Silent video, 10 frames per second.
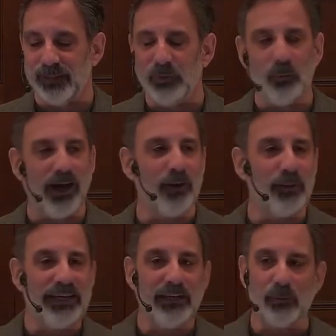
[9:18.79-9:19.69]
But why don't
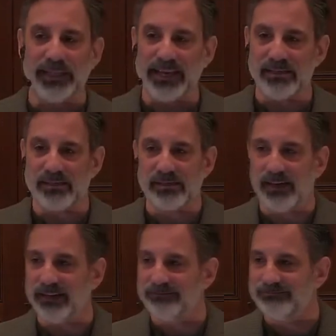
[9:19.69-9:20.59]
we hear what he has to
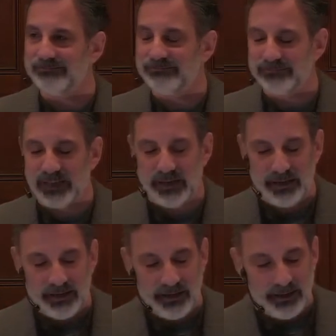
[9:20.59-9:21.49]
say?
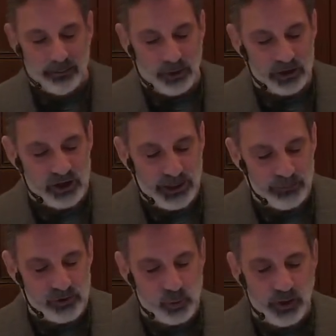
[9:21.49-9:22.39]
Mark
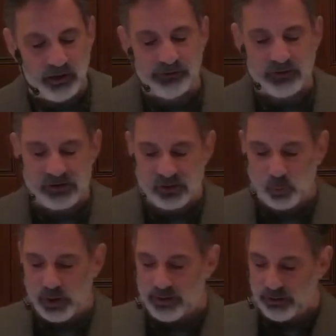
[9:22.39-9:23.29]
chapter twelve, verses
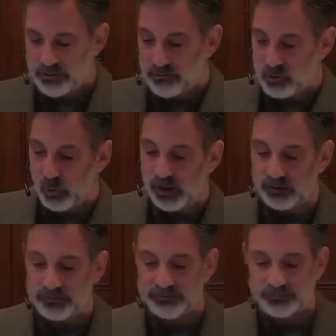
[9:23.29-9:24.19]
one through
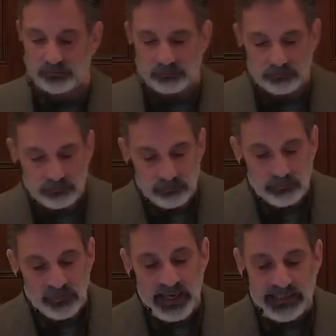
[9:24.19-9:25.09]
twelve.
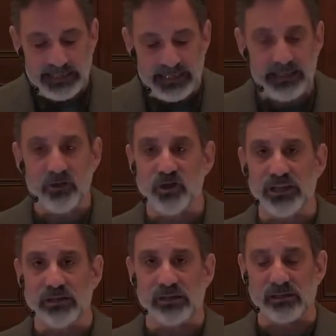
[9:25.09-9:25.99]
"And he,
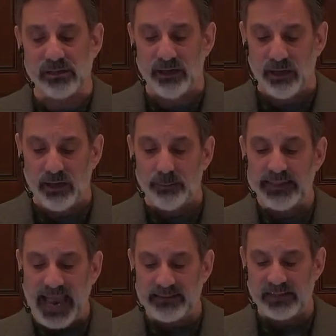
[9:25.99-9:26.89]
Jesus,
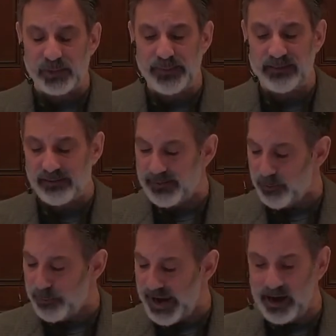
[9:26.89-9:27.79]
began to speak to them
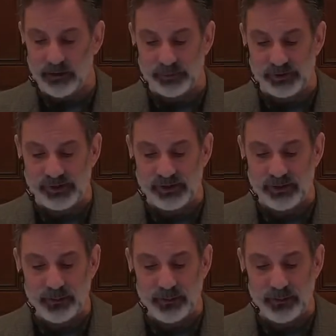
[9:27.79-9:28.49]
in parables.